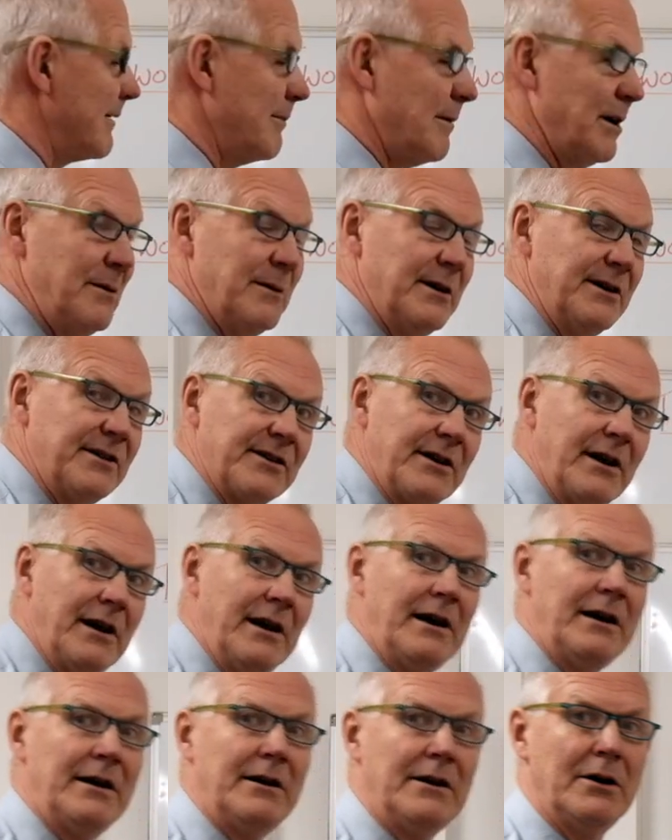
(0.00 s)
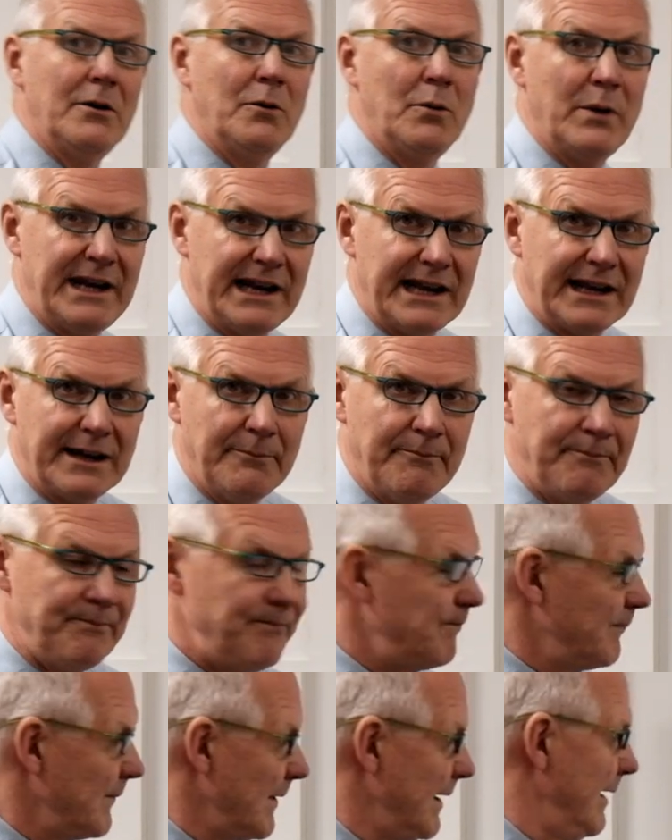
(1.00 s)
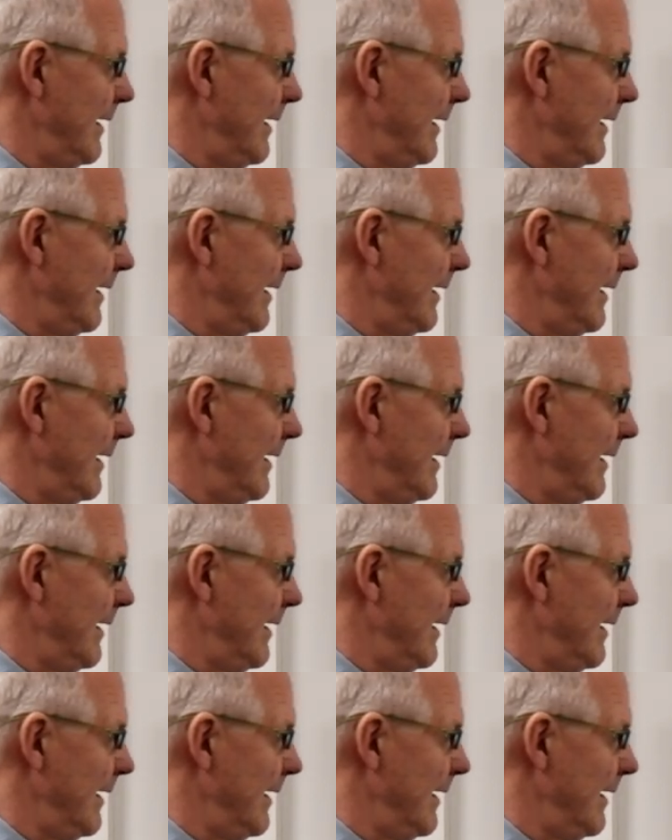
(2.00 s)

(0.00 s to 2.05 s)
the moment are winning,